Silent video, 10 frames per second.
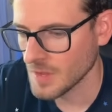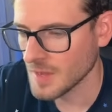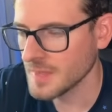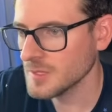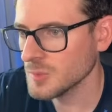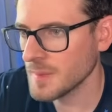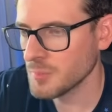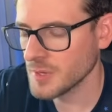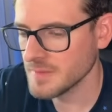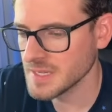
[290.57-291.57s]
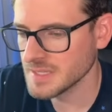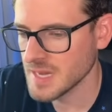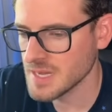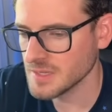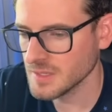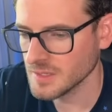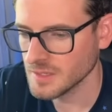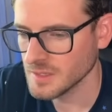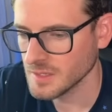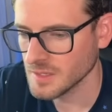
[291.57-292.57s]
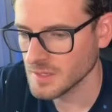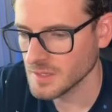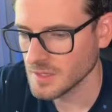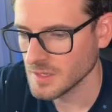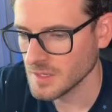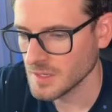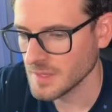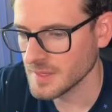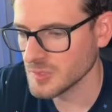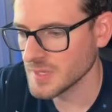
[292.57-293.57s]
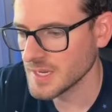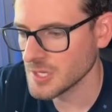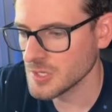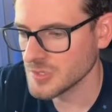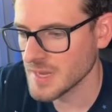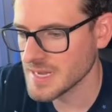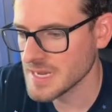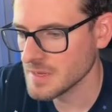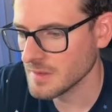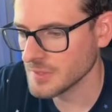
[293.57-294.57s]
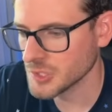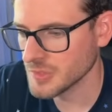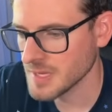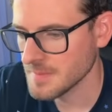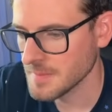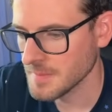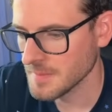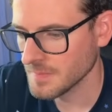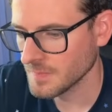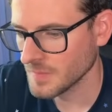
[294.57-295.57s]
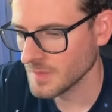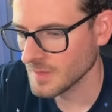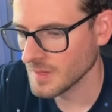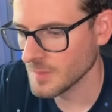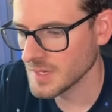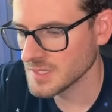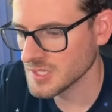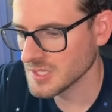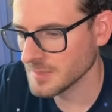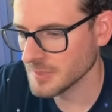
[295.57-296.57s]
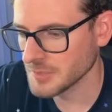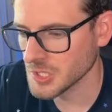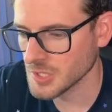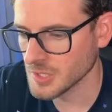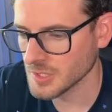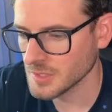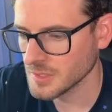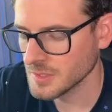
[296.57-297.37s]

And this will be previous state. And this will take in a user ID of a string. And we can just simply return